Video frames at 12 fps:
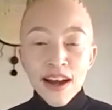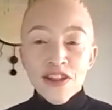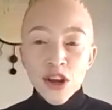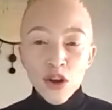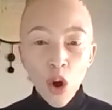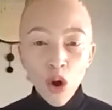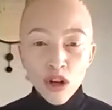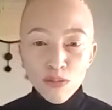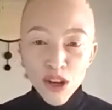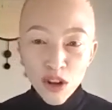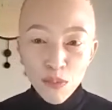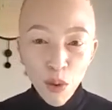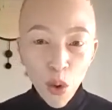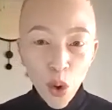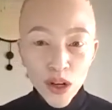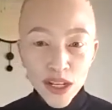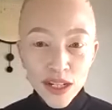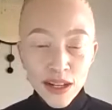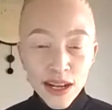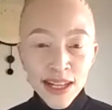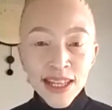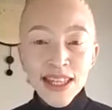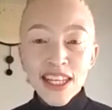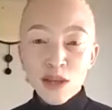They called me on board.
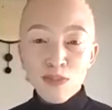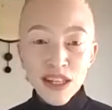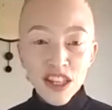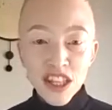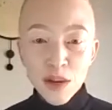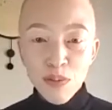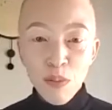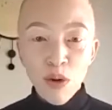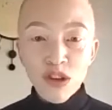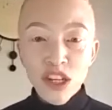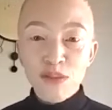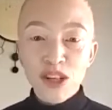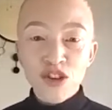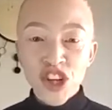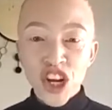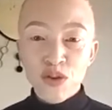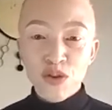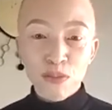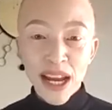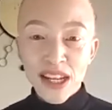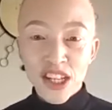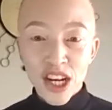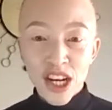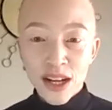In 6 months, they promoted me to general
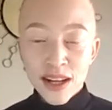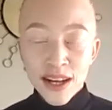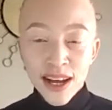manager,